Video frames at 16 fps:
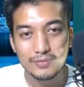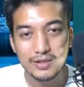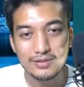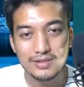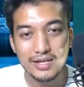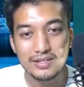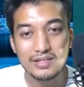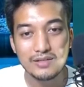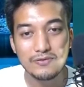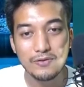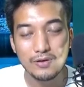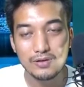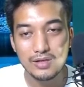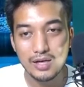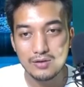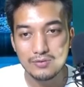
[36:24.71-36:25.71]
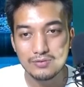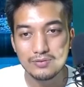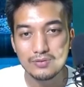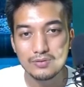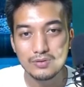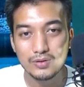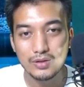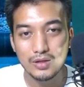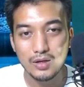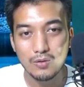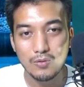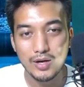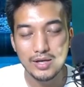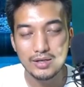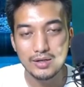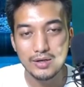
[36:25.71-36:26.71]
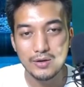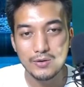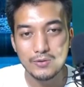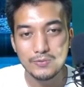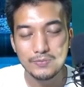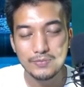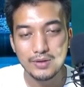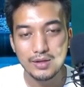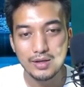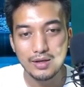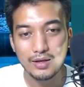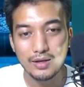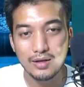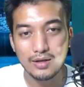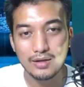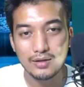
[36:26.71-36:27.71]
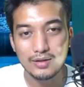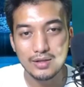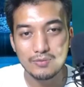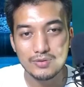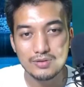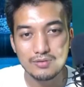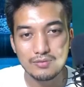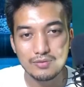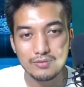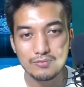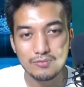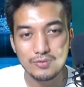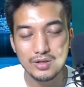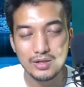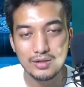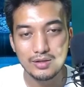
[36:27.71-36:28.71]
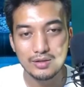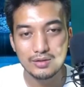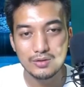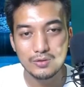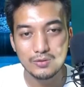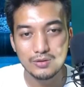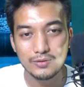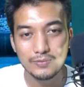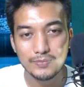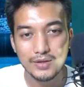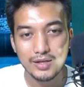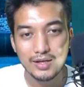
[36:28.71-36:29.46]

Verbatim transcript: Because I did fall down a while ago. And that was really not cool.